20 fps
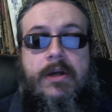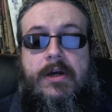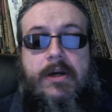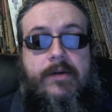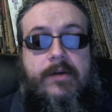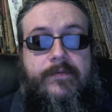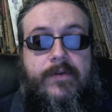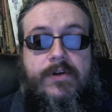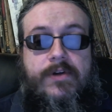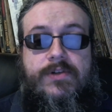
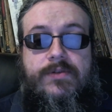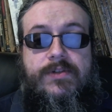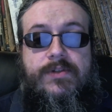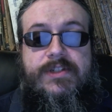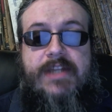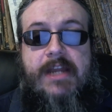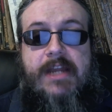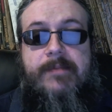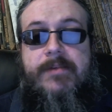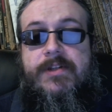Virtual
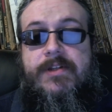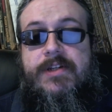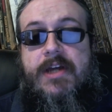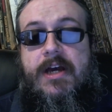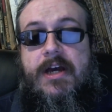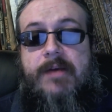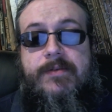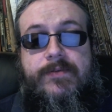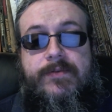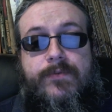
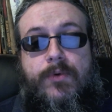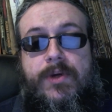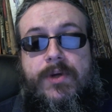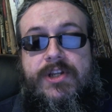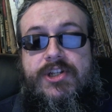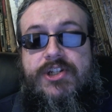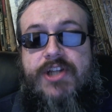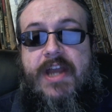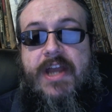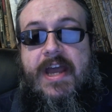tabletops,
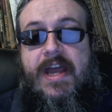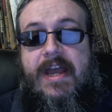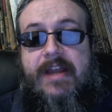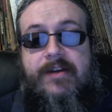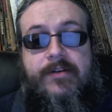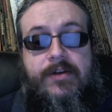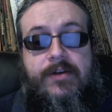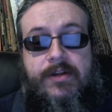voice chat,